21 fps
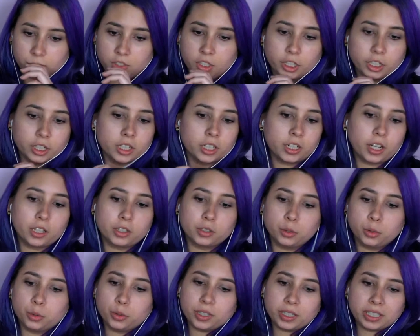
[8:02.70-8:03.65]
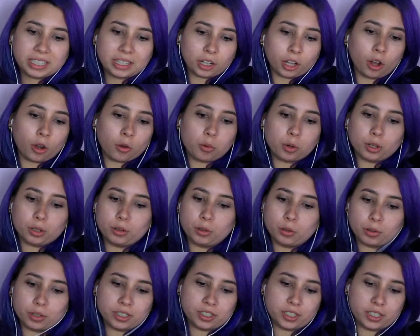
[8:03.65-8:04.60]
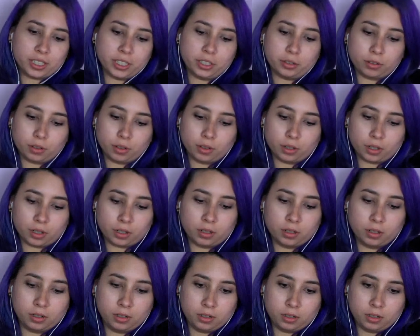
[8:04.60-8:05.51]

They're gonna do the Clockwork Orange shit on her.